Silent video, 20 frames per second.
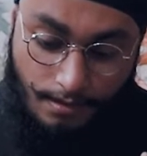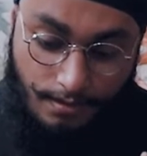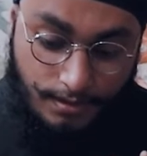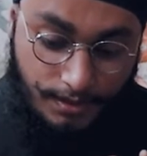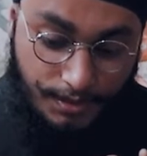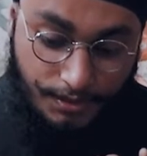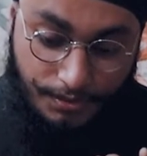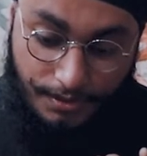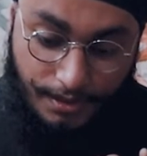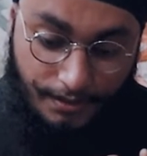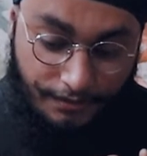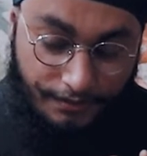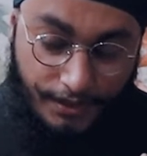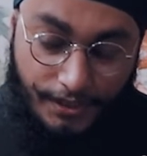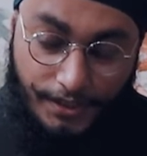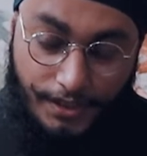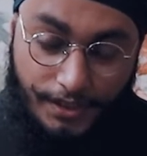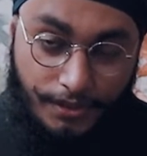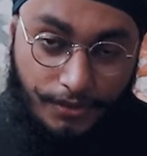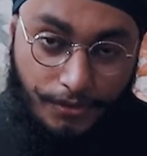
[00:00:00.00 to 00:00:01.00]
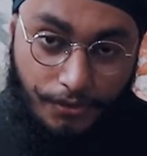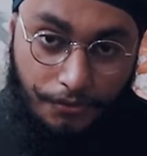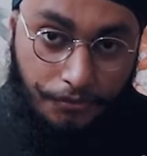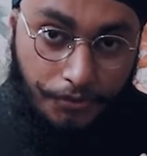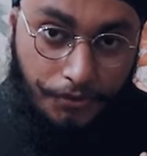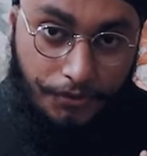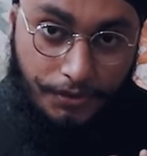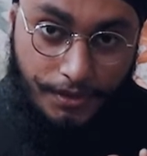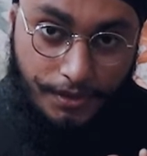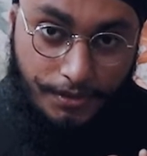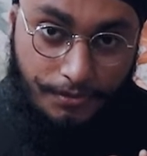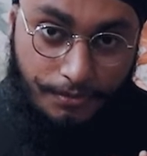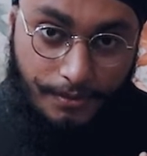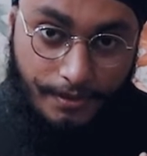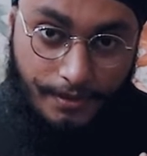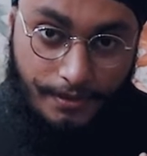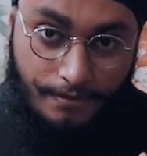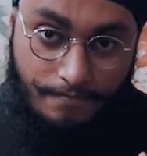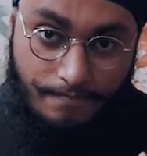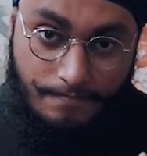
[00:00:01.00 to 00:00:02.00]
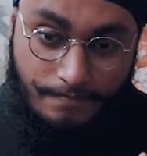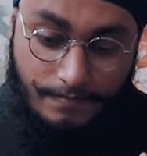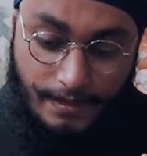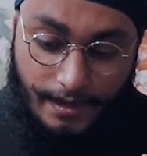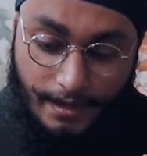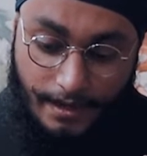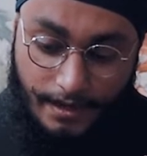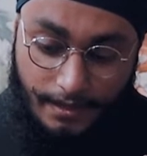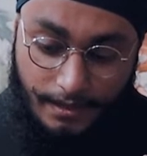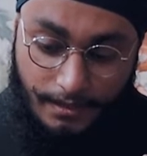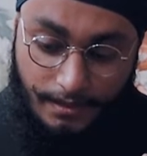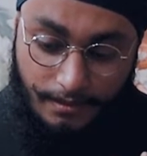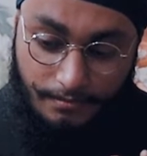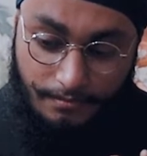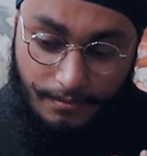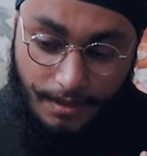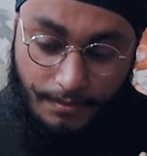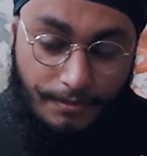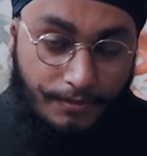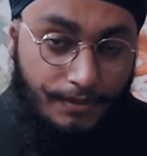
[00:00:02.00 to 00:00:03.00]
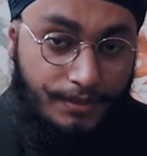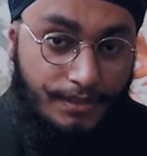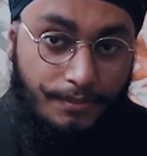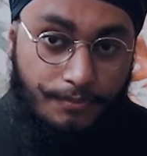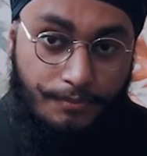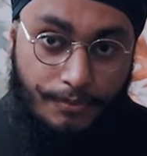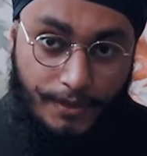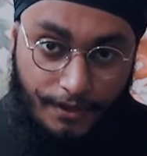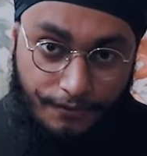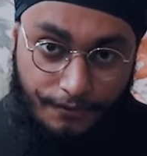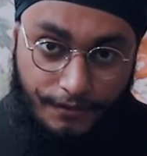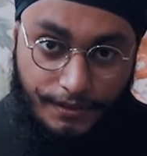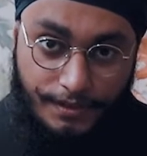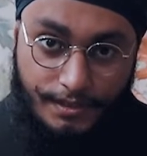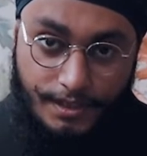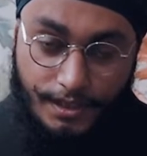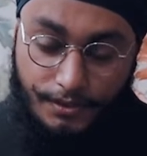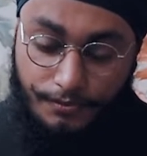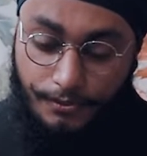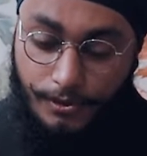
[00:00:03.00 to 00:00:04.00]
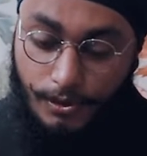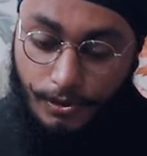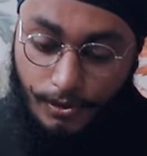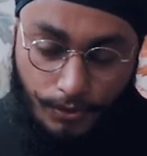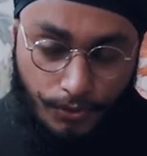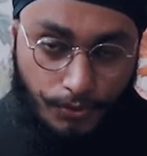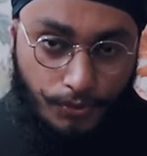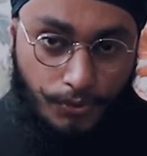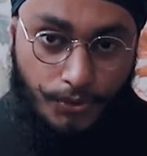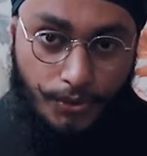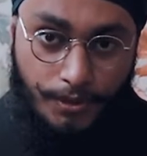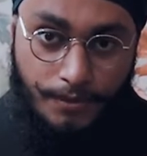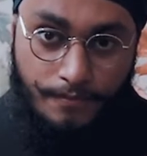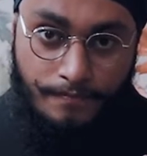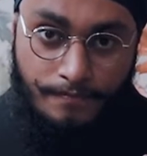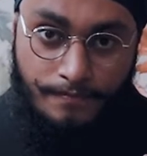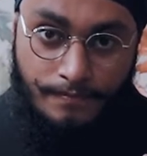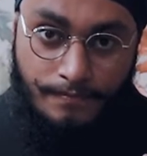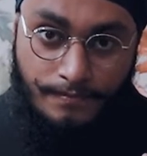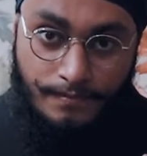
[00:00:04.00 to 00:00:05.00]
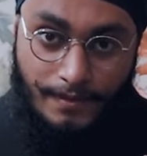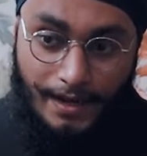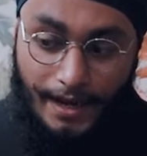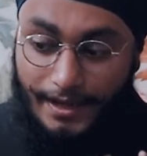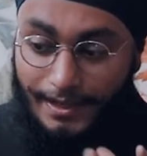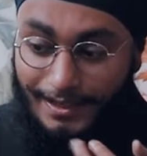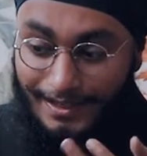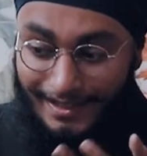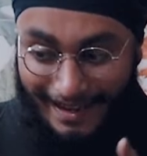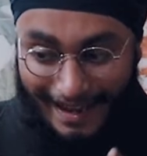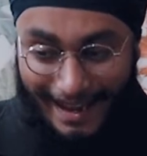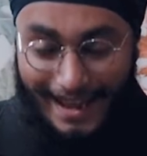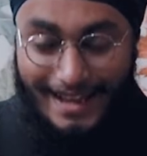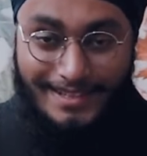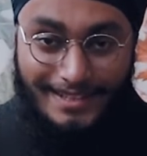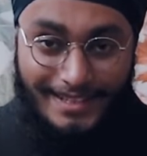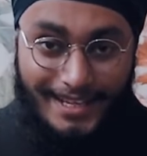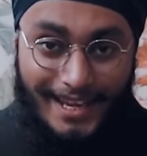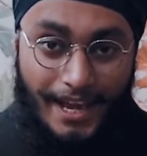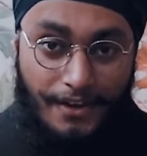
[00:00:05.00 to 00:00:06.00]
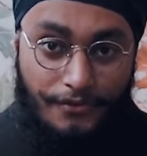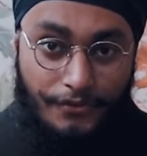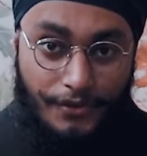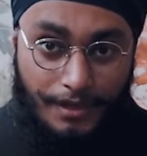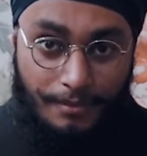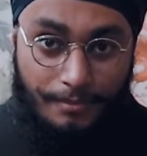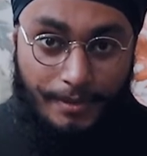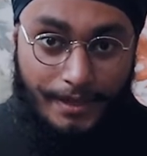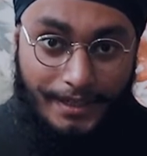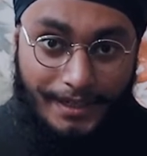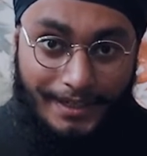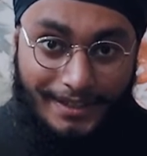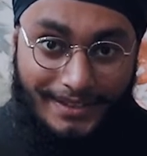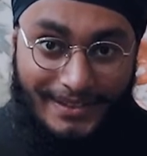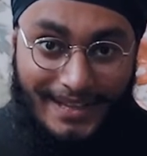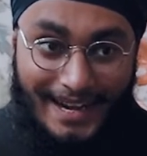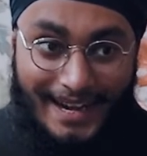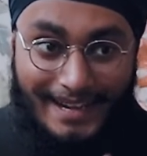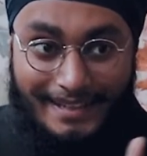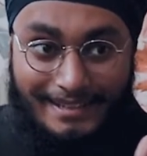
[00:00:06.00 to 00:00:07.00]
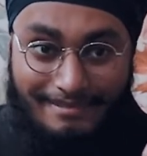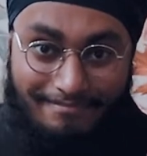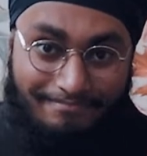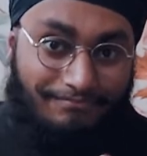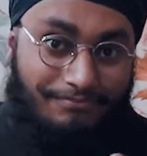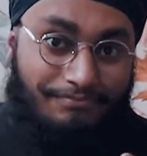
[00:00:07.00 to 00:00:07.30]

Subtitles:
So definitely go for this one, and maybe with some breakfast it will do good. And as they have recommended that,